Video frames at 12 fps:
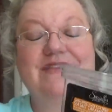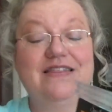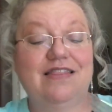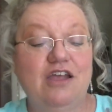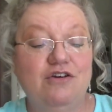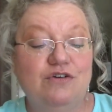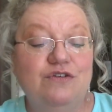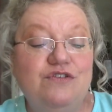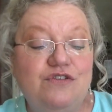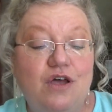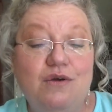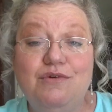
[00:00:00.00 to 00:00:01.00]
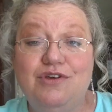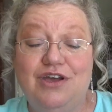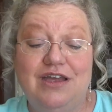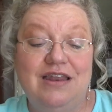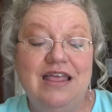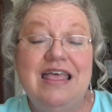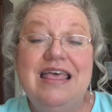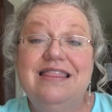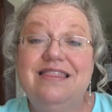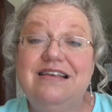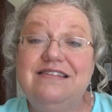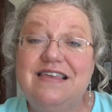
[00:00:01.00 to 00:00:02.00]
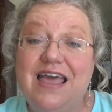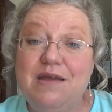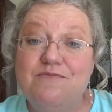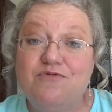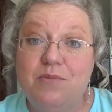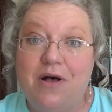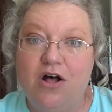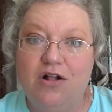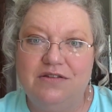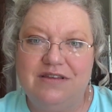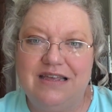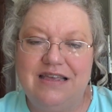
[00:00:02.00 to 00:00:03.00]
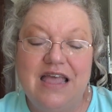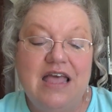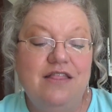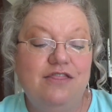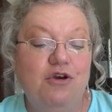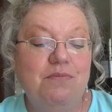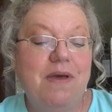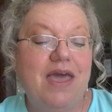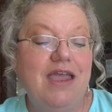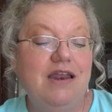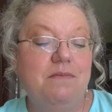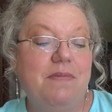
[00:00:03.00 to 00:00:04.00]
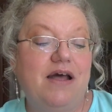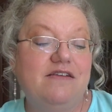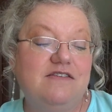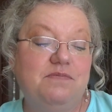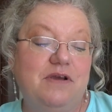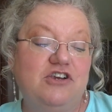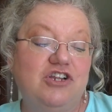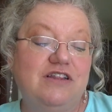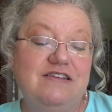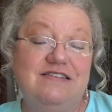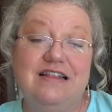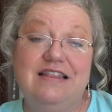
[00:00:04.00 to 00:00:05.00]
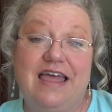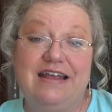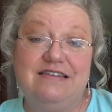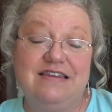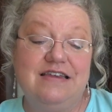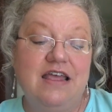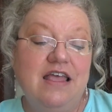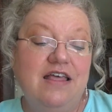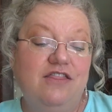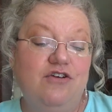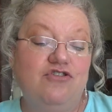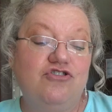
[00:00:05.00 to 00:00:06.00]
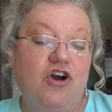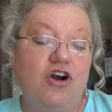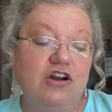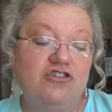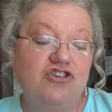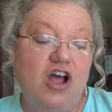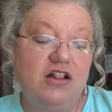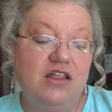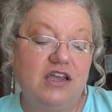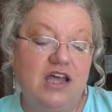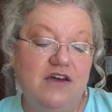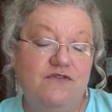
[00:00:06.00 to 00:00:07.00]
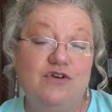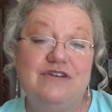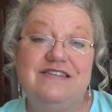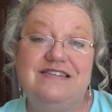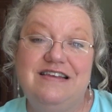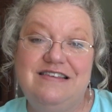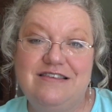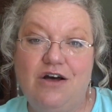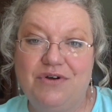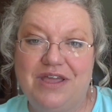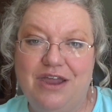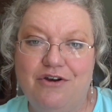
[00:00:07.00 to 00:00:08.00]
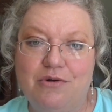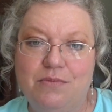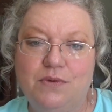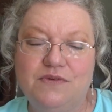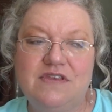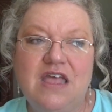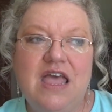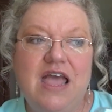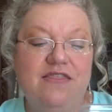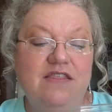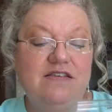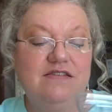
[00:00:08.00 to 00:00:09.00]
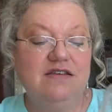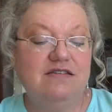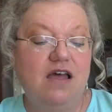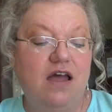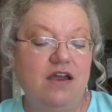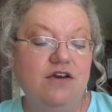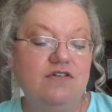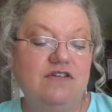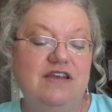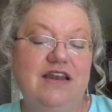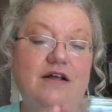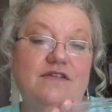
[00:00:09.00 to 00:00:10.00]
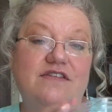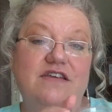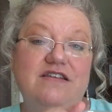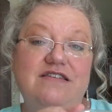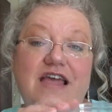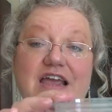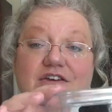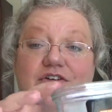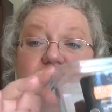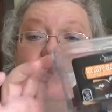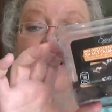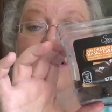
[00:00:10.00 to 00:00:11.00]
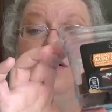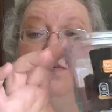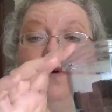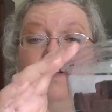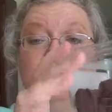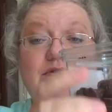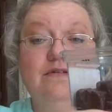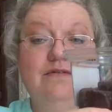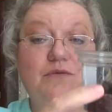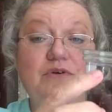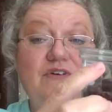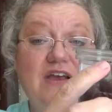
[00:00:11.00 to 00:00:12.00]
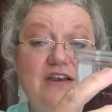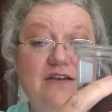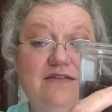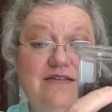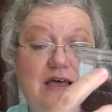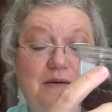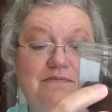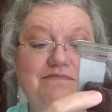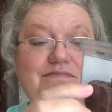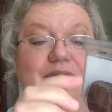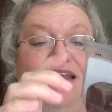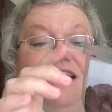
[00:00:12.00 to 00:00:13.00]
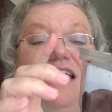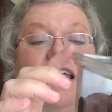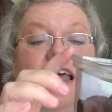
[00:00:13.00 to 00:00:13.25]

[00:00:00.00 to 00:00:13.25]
They are so good. These came from Aldi. They're made by Specially Selected. They're dark chocolate covered sea salt caramels. And this entire 10-ounce container was, we've eaten some, but